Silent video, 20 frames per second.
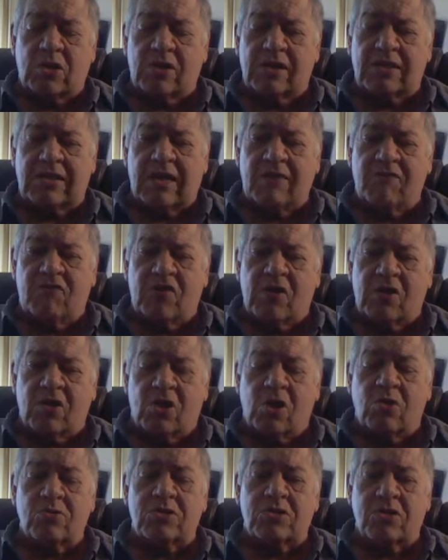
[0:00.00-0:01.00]
that they'd feel
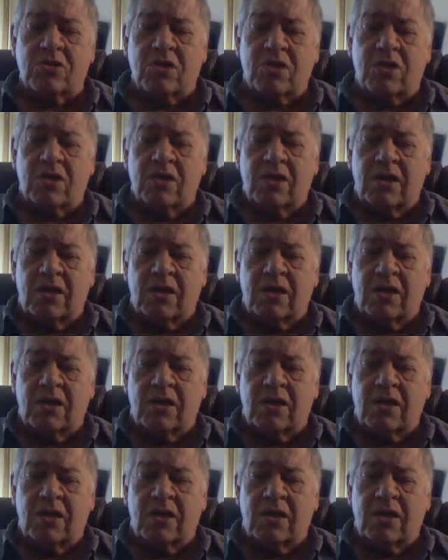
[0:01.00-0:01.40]
closer